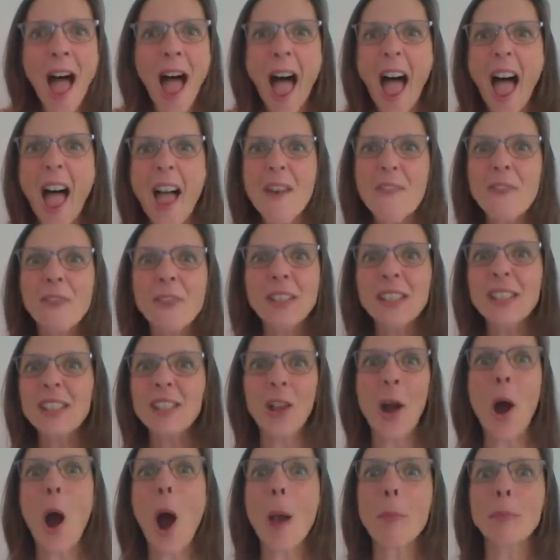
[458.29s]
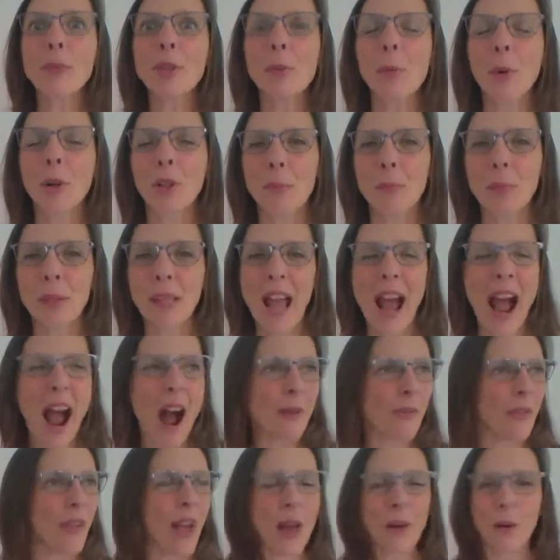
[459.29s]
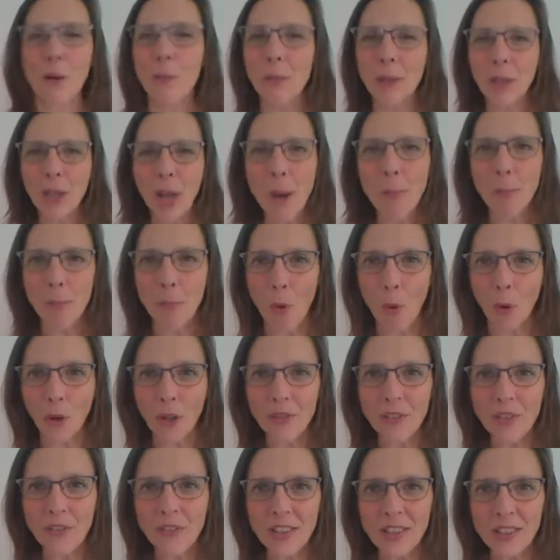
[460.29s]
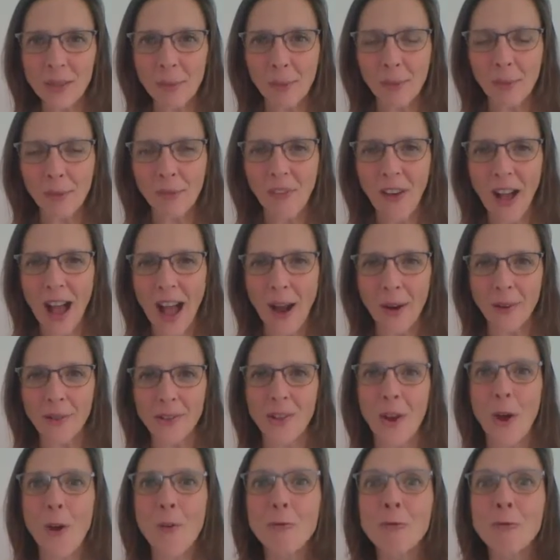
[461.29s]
Every time you want to be out there and become more of a visible founder,